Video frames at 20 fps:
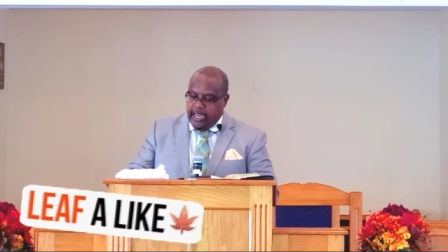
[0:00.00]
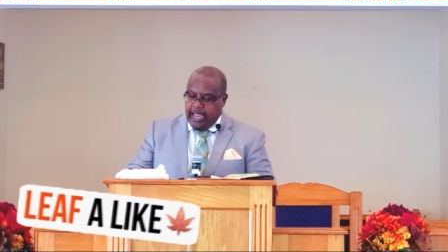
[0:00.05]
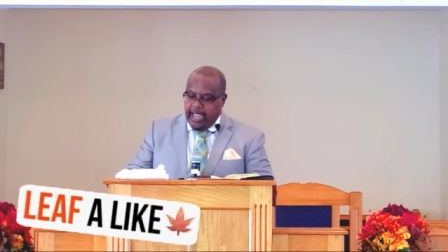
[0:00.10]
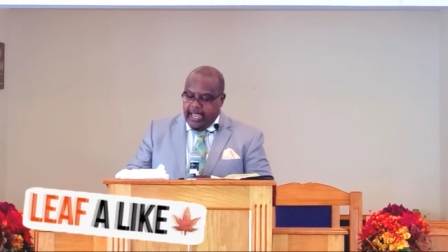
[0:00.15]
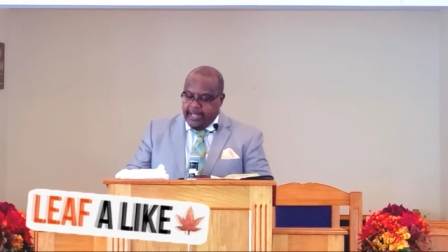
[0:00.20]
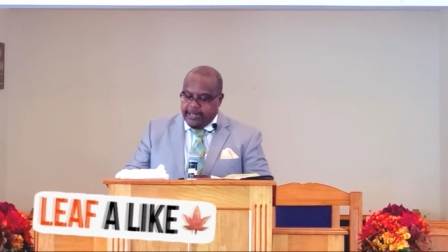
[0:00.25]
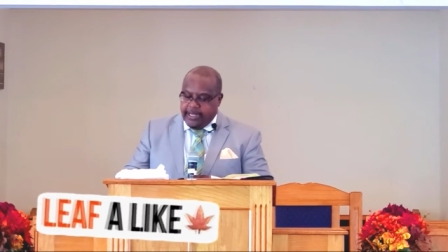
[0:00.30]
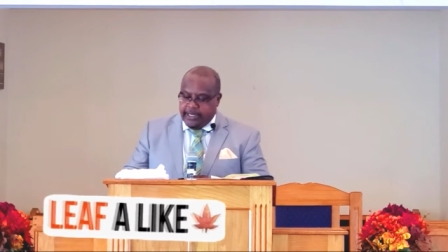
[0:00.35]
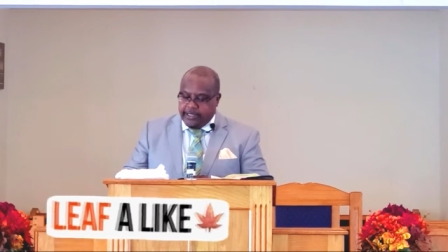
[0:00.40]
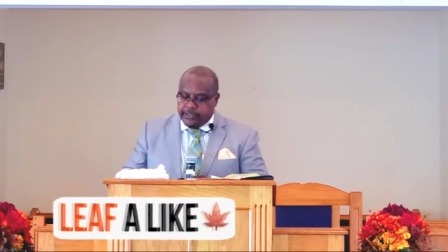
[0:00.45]

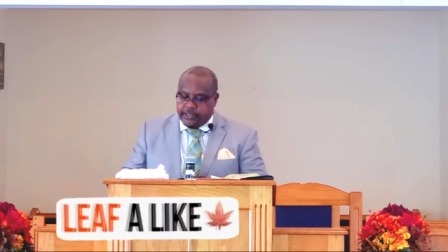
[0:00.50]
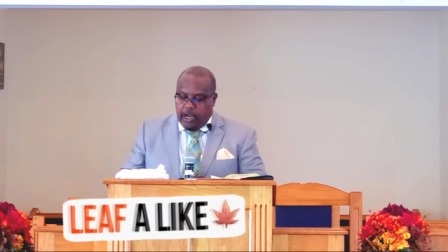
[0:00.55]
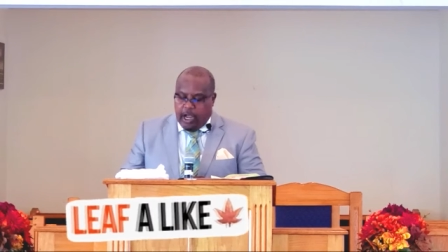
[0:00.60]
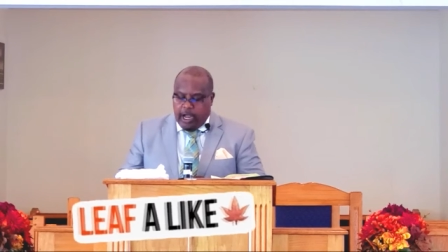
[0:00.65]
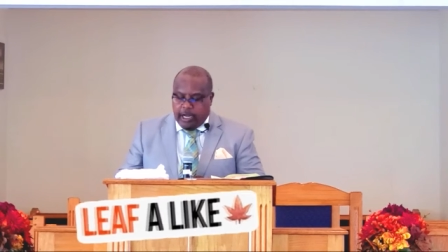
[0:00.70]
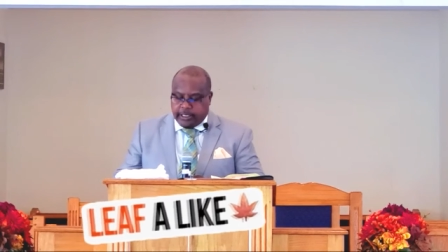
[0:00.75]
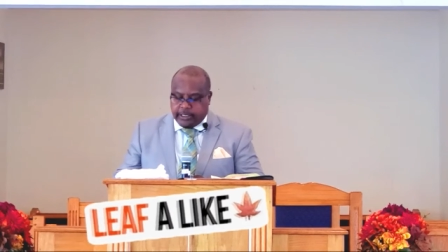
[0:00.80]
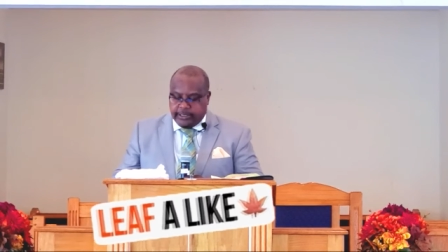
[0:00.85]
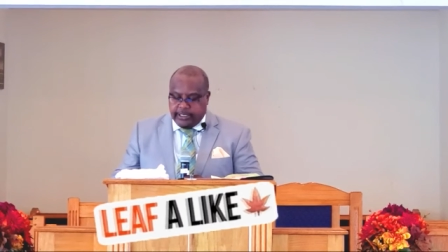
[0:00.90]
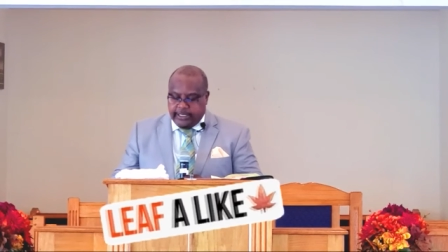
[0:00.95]
and the
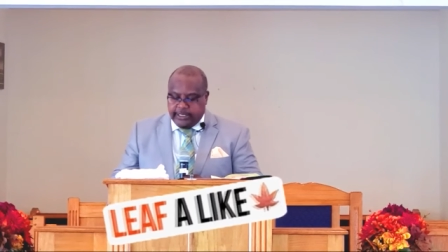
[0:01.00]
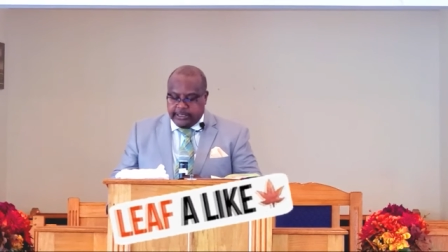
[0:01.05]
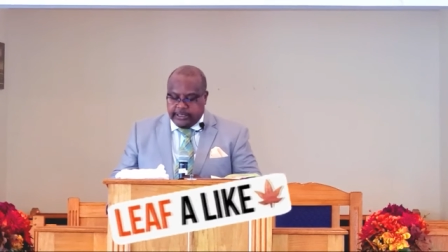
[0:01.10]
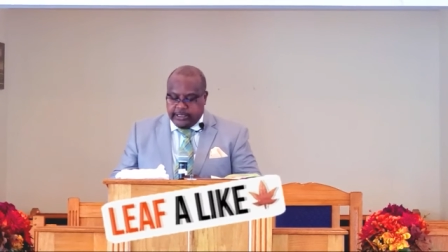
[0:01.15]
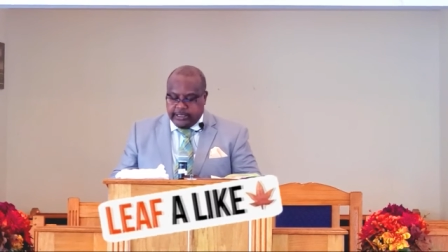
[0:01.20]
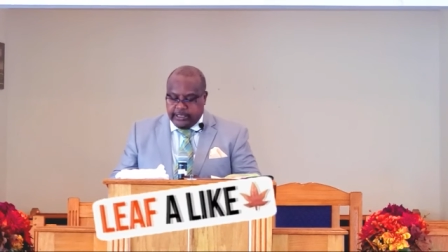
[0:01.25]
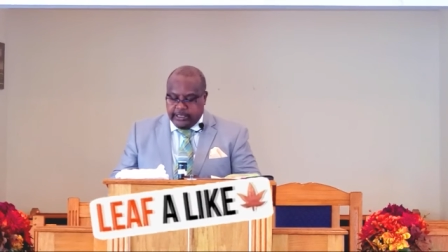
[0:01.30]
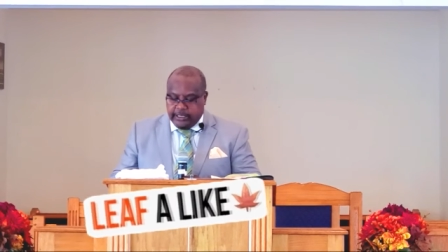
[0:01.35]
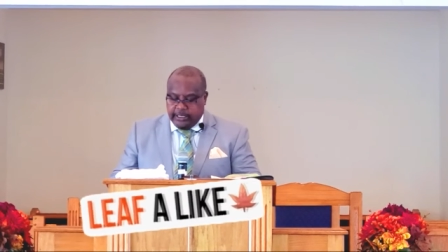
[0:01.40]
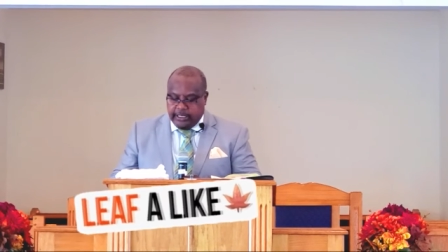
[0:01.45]

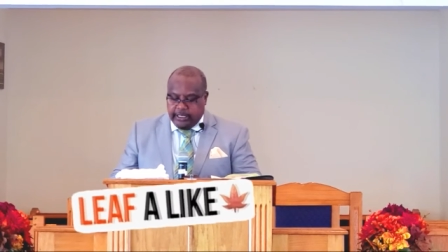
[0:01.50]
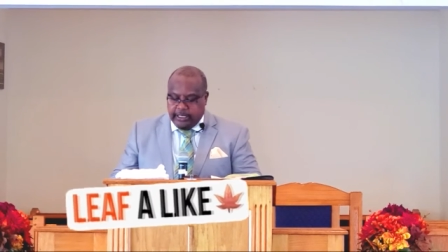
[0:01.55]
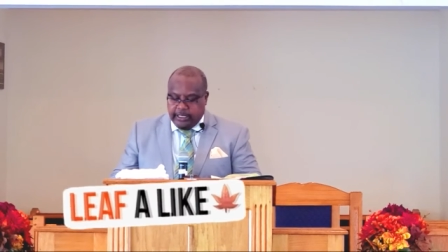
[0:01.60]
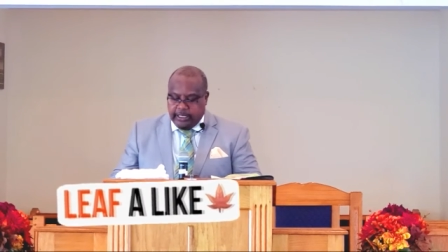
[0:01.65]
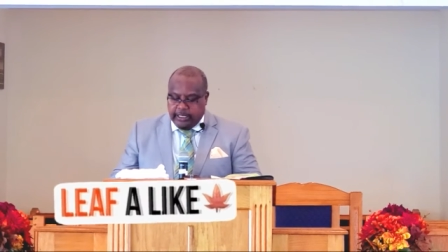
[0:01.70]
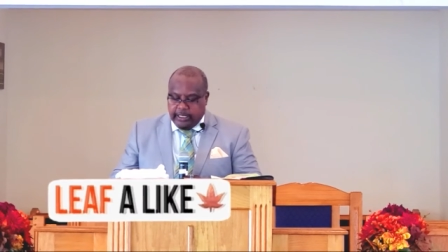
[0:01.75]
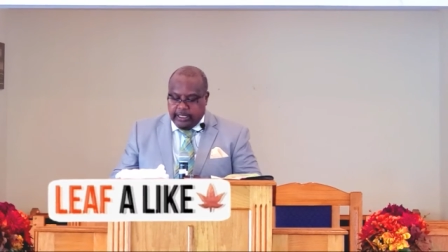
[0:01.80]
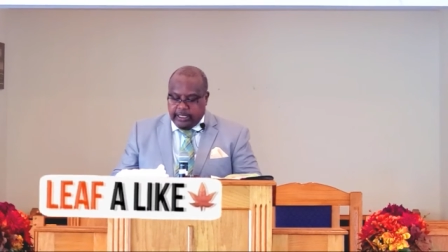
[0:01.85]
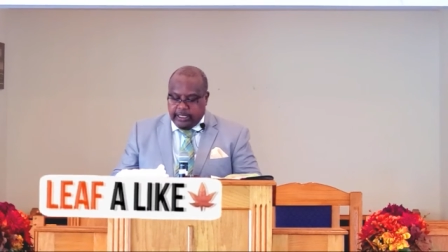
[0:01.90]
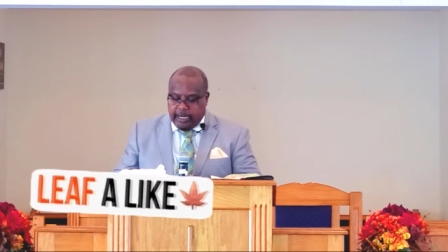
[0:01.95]
darkness
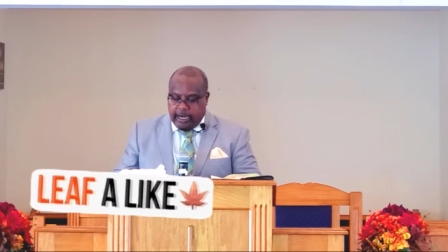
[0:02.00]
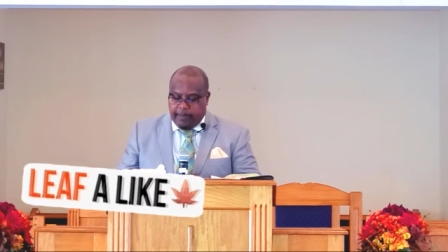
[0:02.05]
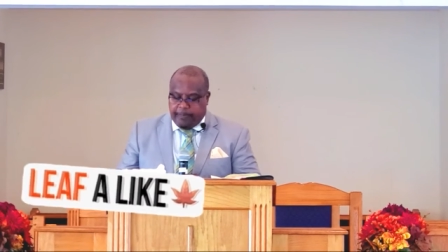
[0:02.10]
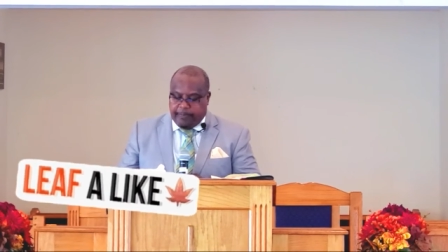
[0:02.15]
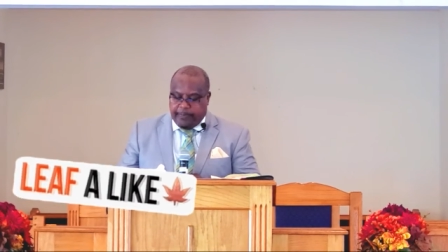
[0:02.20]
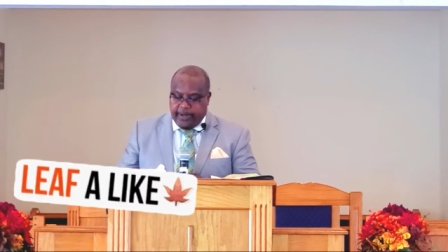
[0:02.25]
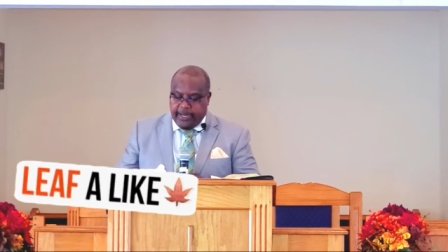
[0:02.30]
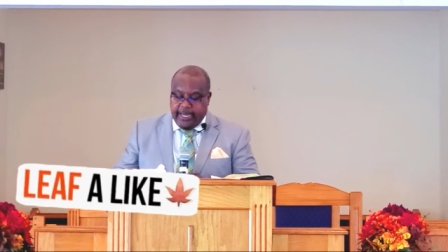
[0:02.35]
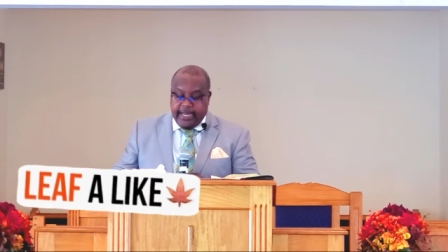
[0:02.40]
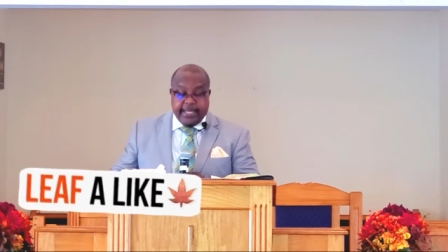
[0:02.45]

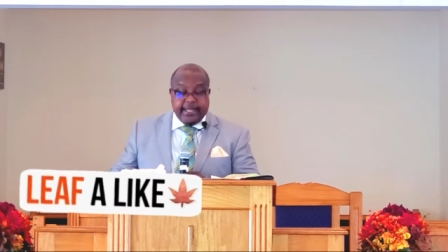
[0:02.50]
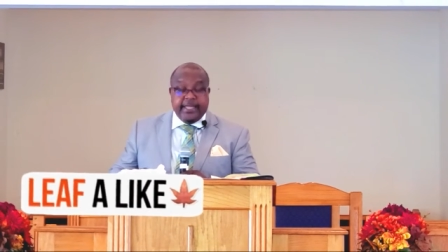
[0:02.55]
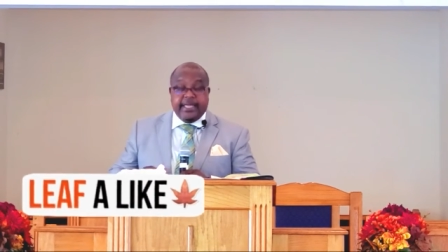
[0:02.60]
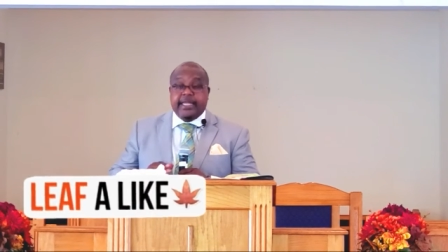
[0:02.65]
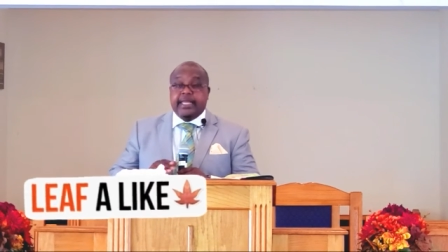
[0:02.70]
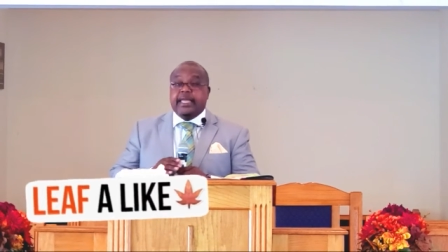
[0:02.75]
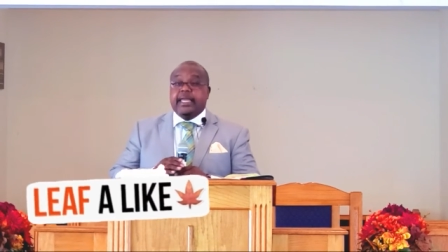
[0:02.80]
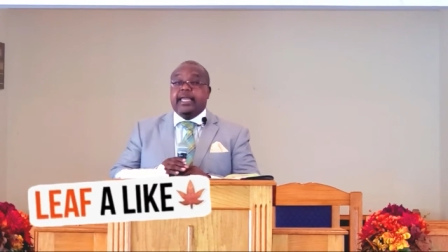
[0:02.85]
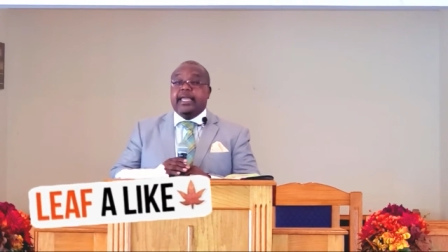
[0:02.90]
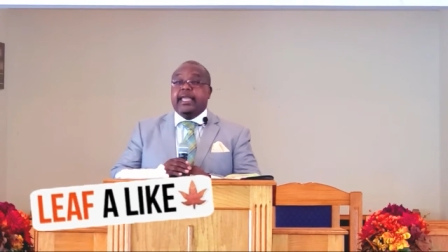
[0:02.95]

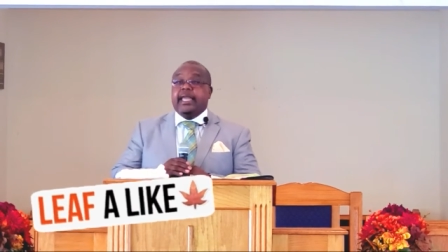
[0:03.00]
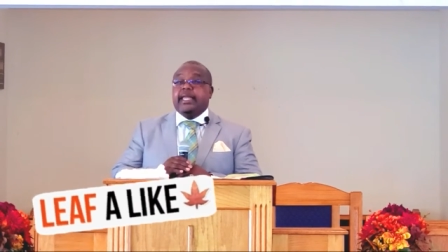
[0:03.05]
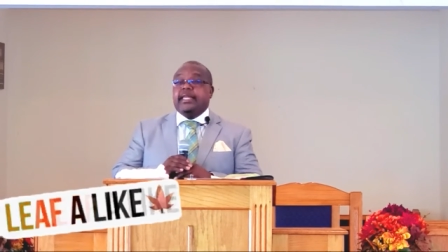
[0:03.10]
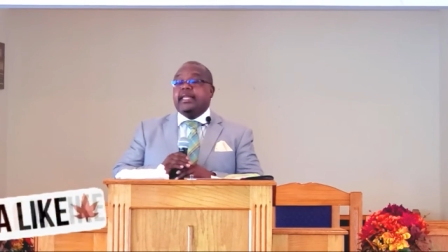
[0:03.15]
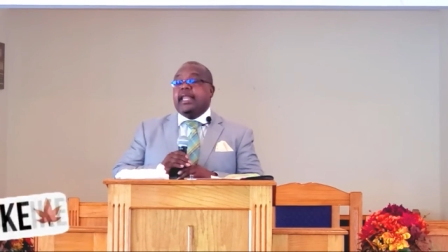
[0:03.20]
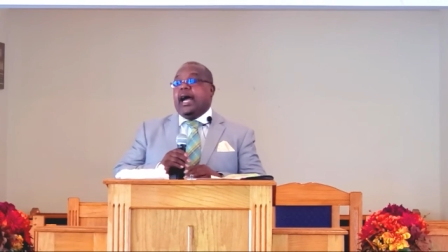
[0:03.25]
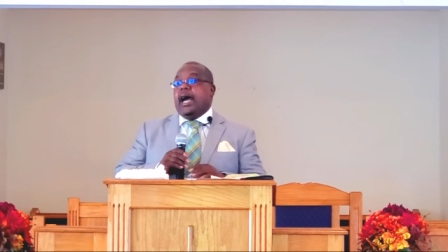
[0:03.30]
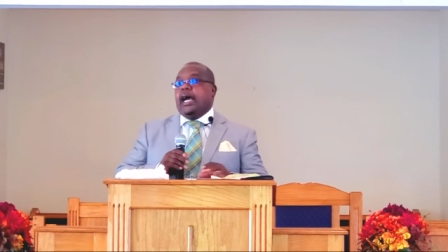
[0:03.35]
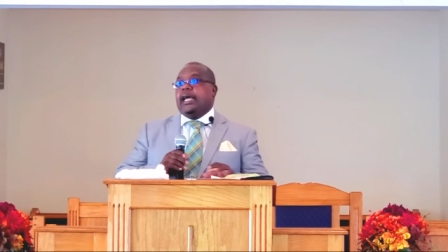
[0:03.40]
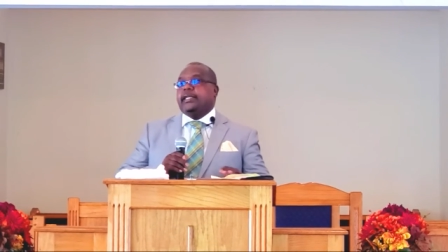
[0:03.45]
comprehended
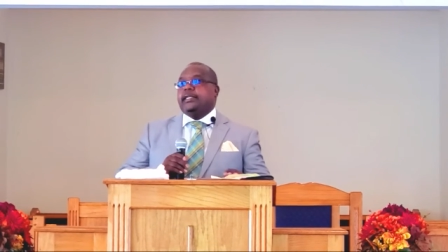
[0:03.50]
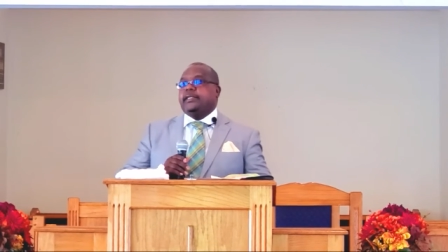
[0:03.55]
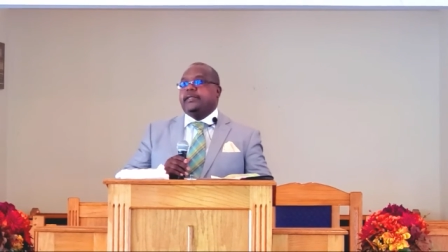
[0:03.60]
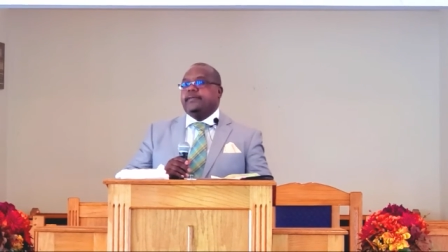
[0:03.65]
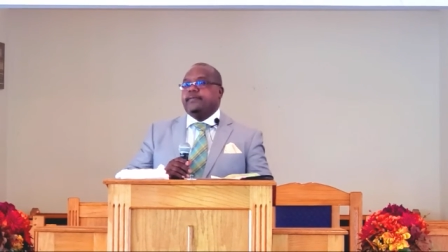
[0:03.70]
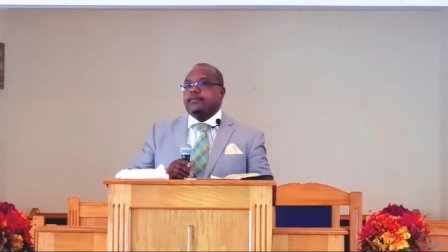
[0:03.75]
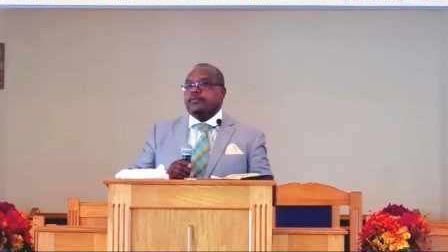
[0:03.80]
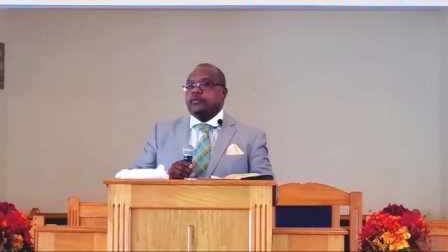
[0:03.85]
it not.